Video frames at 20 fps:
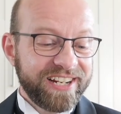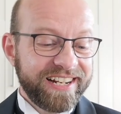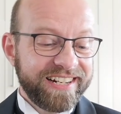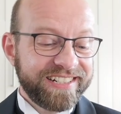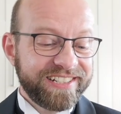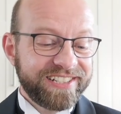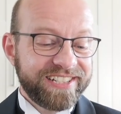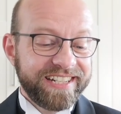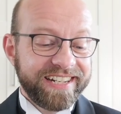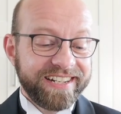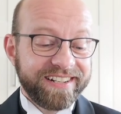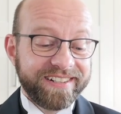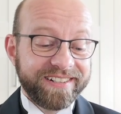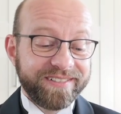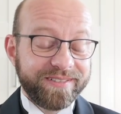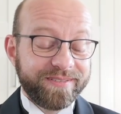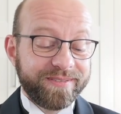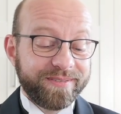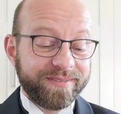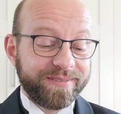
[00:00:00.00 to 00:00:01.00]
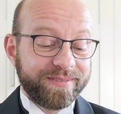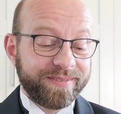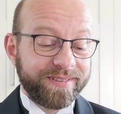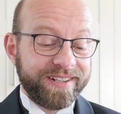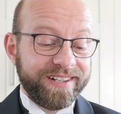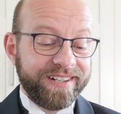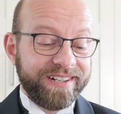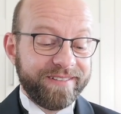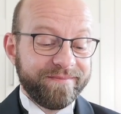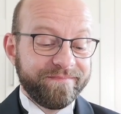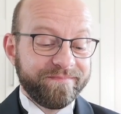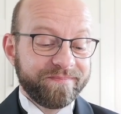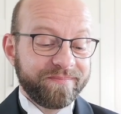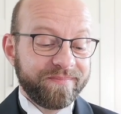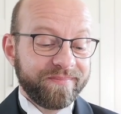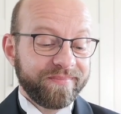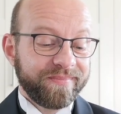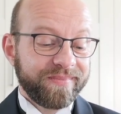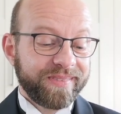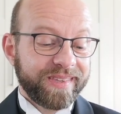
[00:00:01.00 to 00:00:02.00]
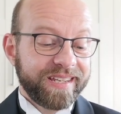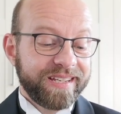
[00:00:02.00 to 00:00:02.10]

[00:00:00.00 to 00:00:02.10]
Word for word: challenge here, um,